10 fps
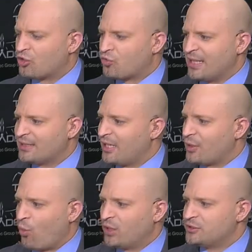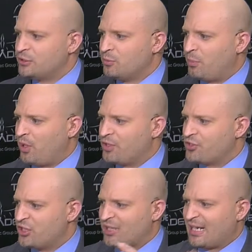great like 1-2
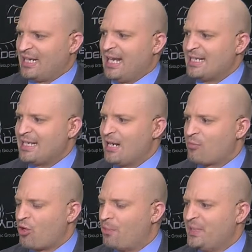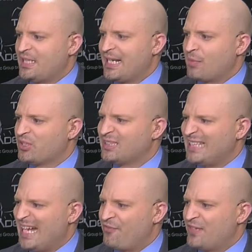punch. You got an A camera, a B camera. This
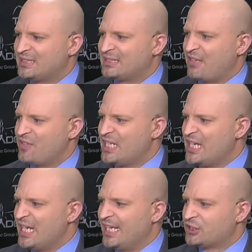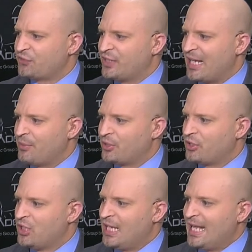FS7 is
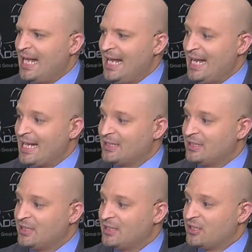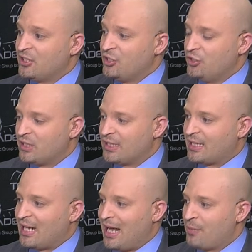phenomenal, and you can get
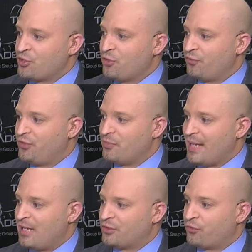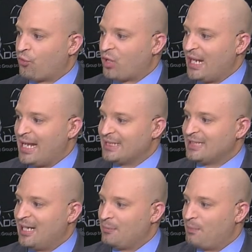an optional V-mount for
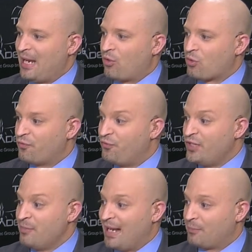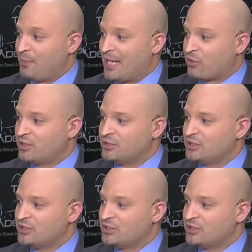Anton Bauer V-mount batteries.